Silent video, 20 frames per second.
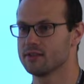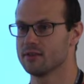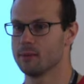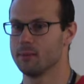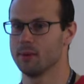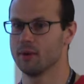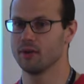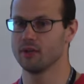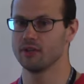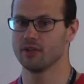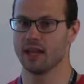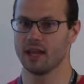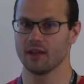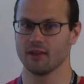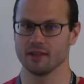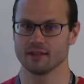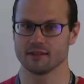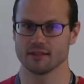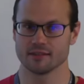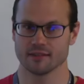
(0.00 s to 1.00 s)
the ability to
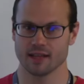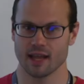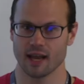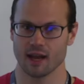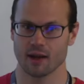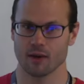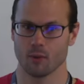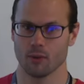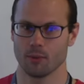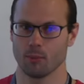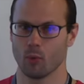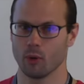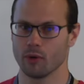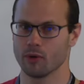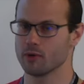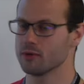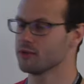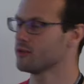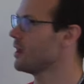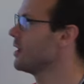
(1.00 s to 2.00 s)
alias the stack with
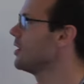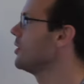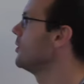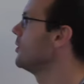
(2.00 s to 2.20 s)
pointers. How do you